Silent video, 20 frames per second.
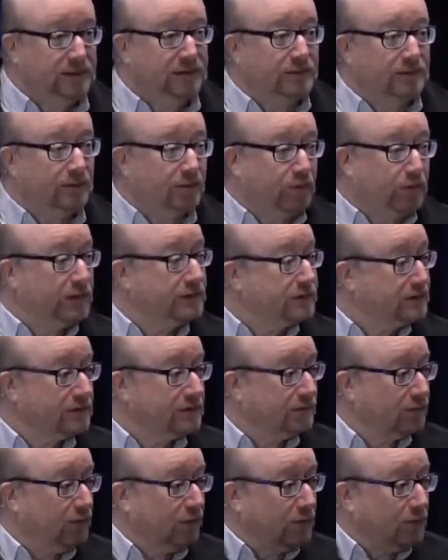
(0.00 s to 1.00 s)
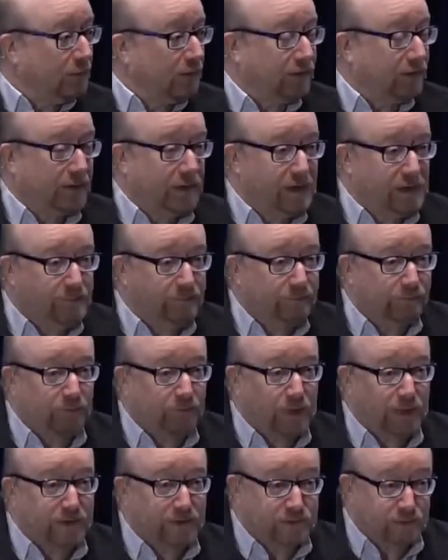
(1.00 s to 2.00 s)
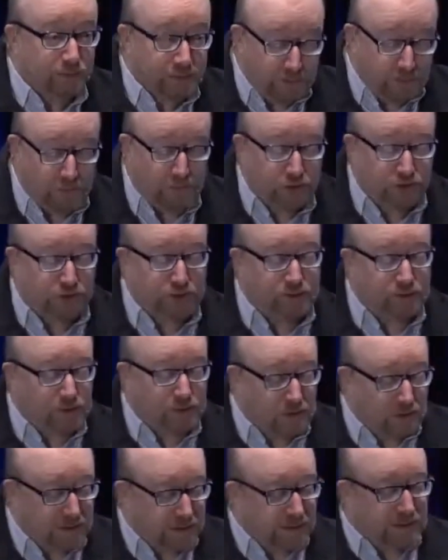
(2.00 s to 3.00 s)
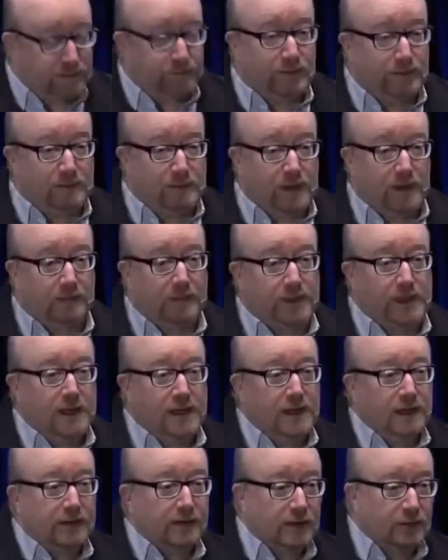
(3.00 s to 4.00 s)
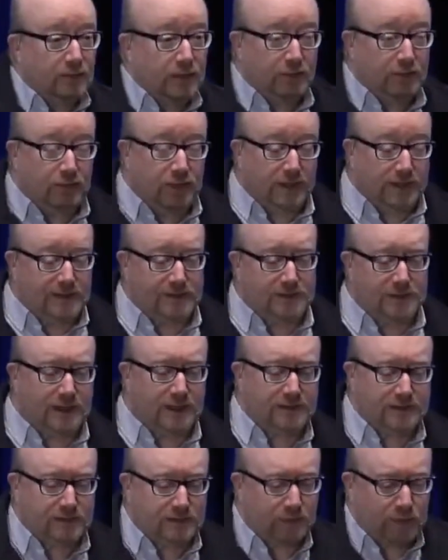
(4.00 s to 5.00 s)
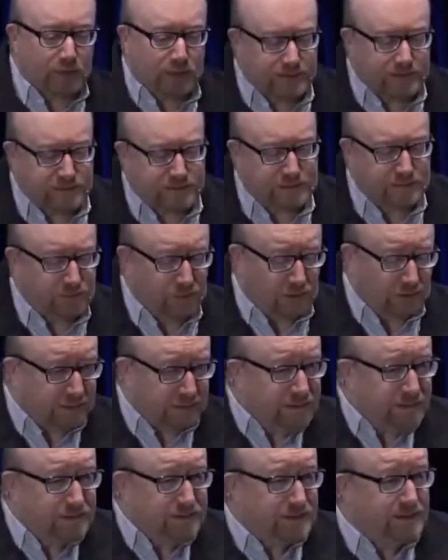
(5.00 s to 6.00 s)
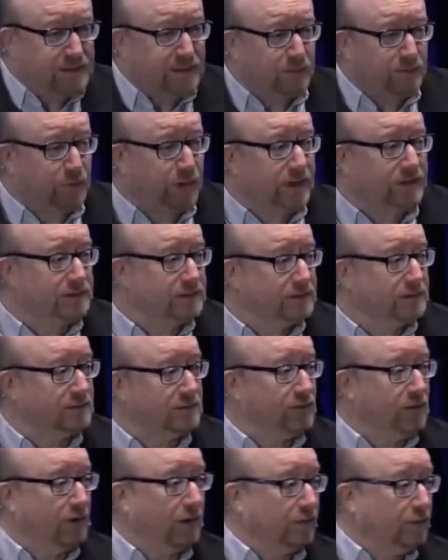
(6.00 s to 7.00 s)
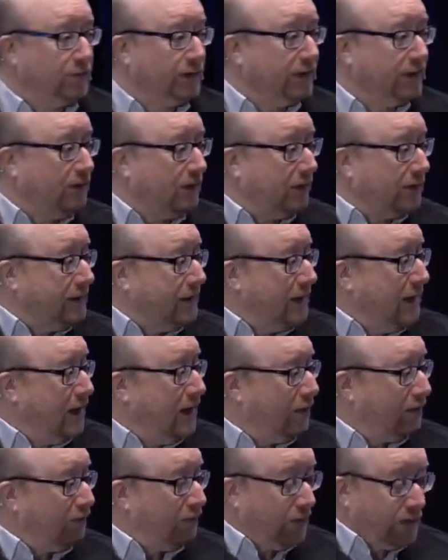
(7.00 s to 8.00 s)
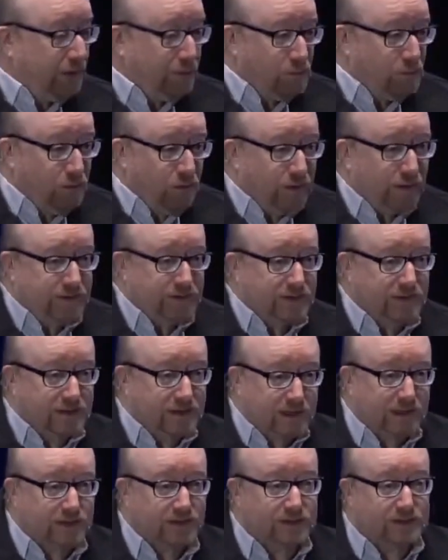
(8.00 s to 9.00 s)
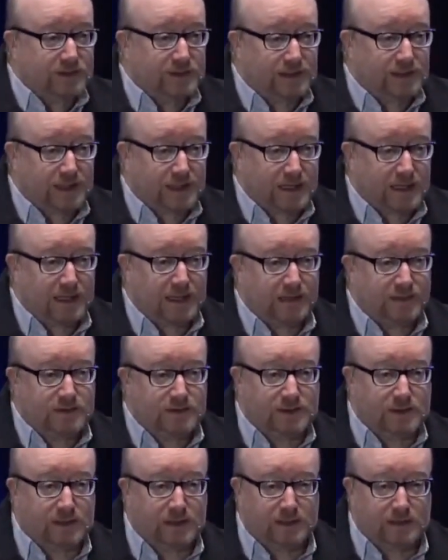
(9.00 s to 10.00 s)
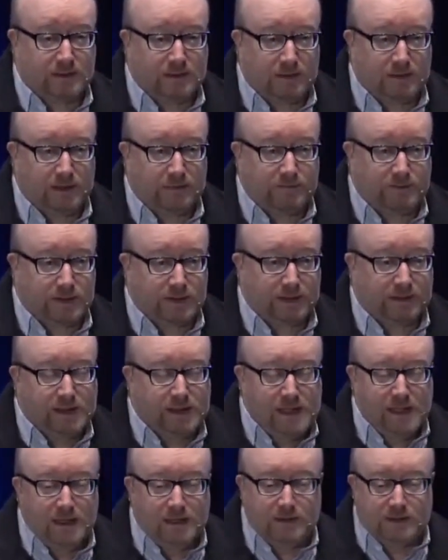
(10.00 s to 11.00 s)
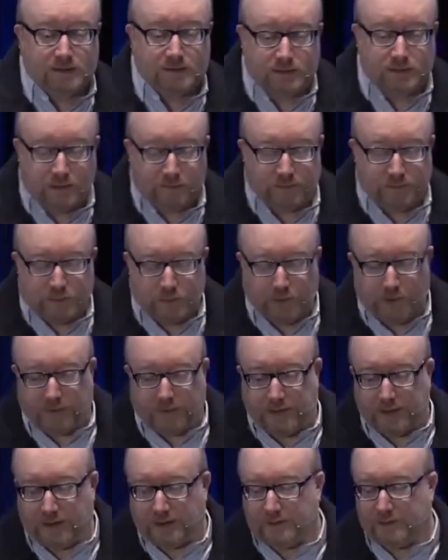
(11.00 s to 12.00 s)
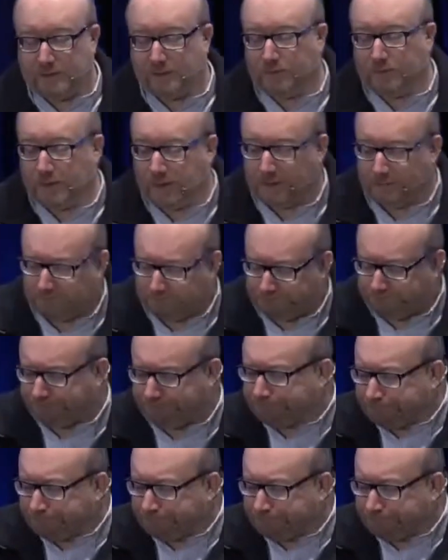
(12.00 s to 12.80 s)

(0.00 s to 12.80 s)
the presence of God won't come. But as we worship God and lift him up, then we really sense the presence of God. And it's in the presence of God where God really works and touches our hearts and our lives. And sometimes we think of the